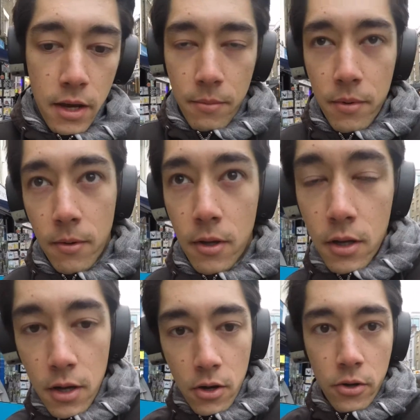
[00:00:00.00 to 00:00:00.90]
am
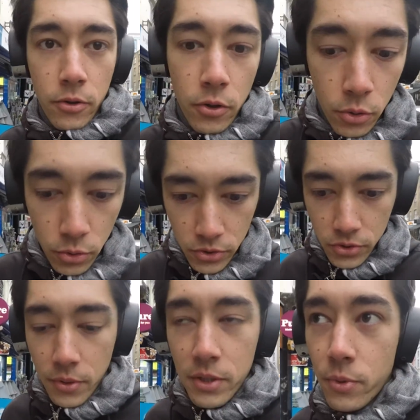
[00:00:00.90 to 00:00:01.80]
on Cool
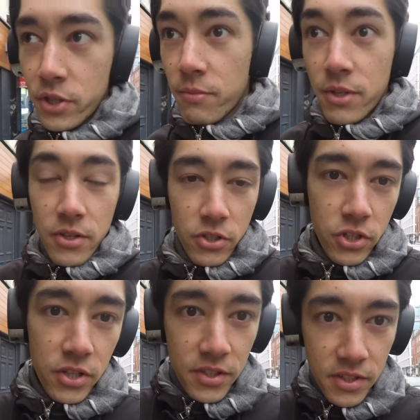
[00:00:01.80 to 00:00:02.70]
Street, which I'm
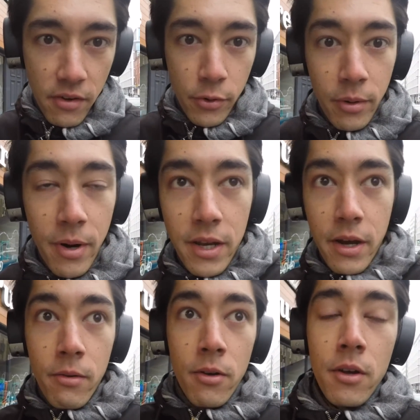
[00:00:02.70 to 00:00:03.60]
just discovering right now.